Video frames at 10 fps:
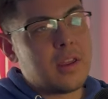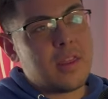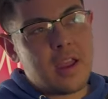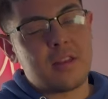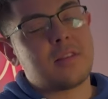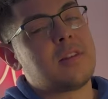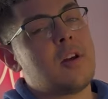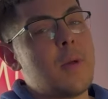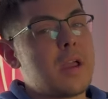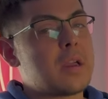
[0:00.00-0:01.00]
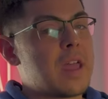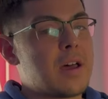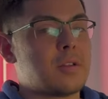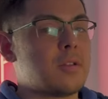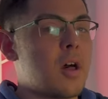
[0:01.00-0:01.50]
and they could still make
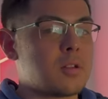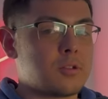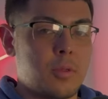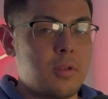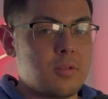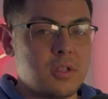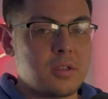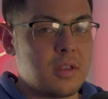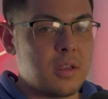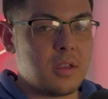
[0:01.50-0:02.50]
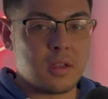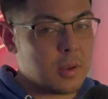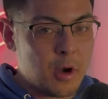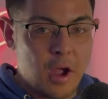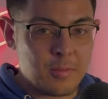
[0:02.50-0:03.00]
$1,000 with UGC, I
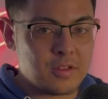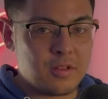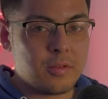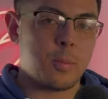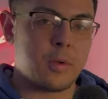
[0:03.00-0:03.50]
promise you.